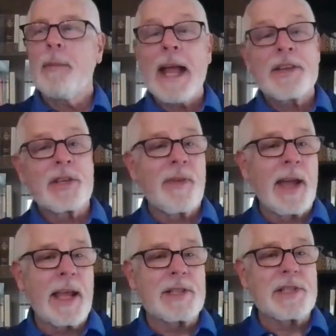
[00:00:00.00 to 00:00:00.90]
Imagine if
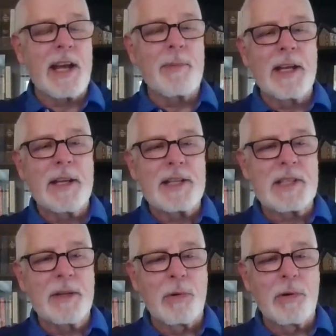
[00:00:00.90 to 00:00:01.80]
I had a sign on my
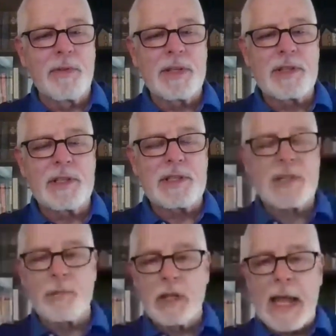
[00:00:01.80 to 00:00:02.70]
desk at World Vision that
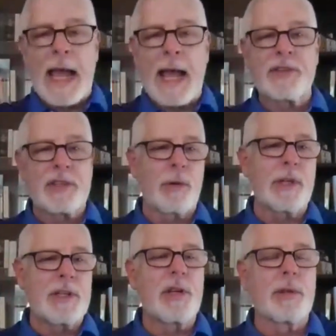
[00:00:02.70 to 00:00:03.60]
said, "Relax, it's
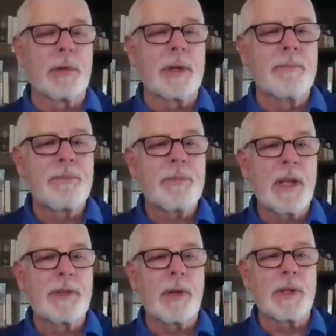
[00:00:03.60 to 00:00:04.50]
only children.
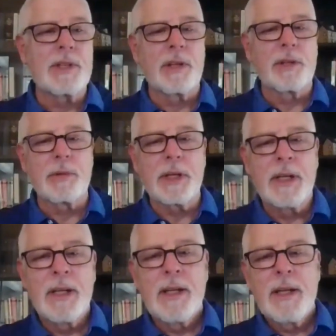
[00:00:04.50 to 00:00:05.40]
It's only children."
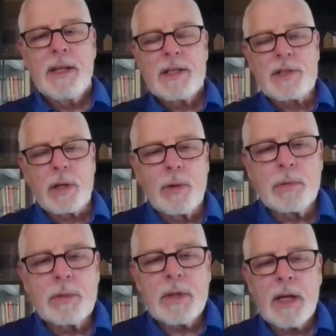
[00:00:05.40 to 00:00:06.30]

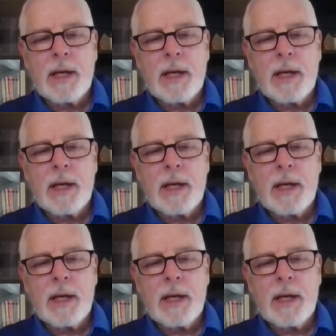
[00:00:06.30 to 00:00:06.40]
So